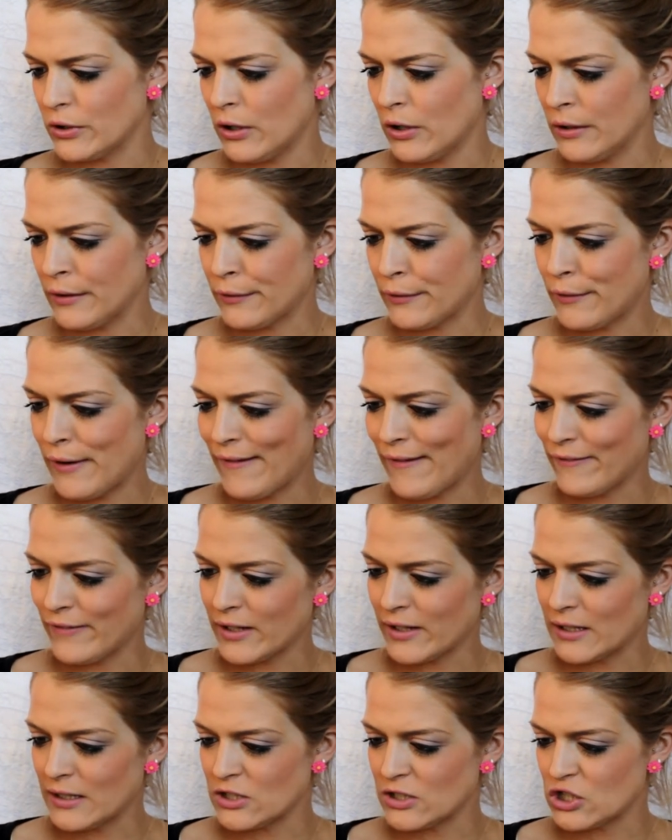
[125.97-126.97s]

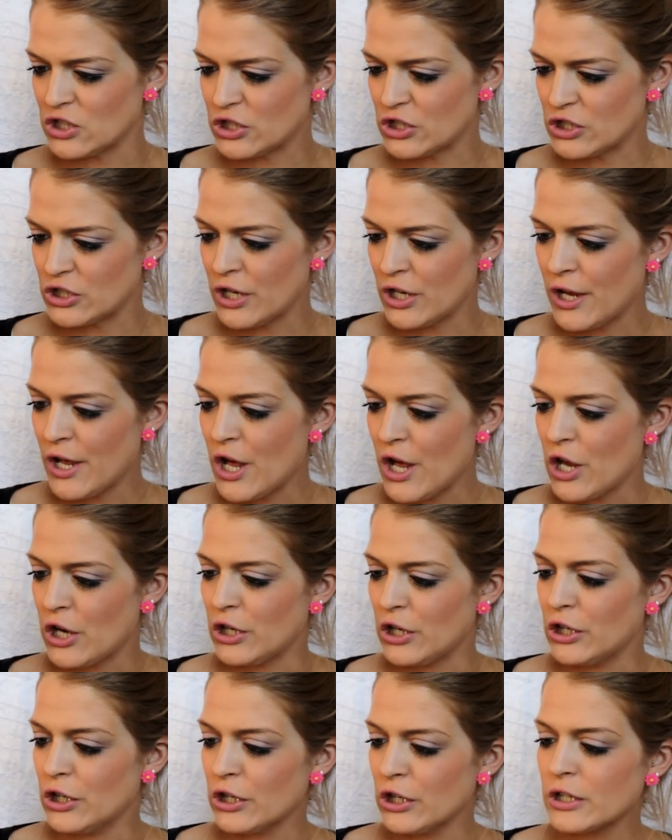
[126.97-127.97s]
holographic-ish
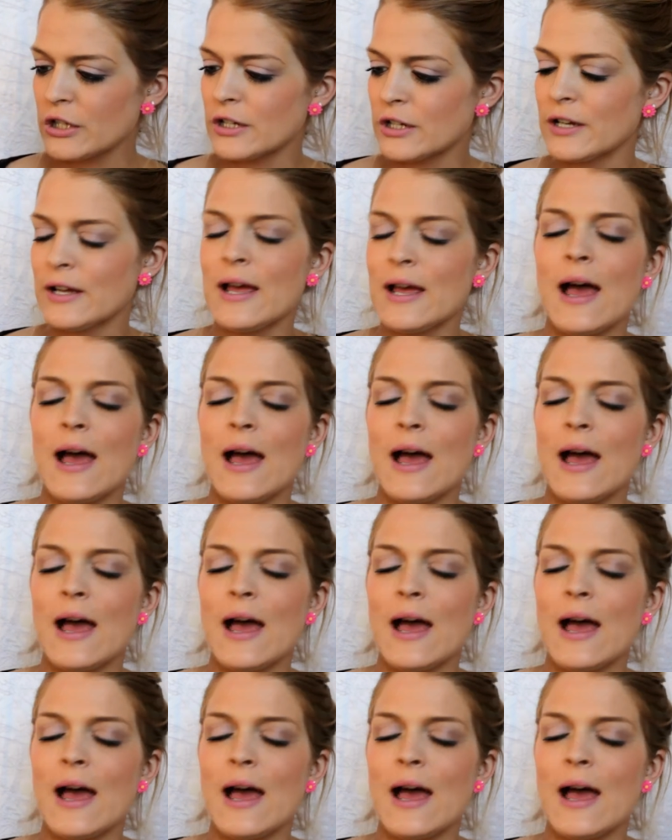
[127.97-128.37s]
look.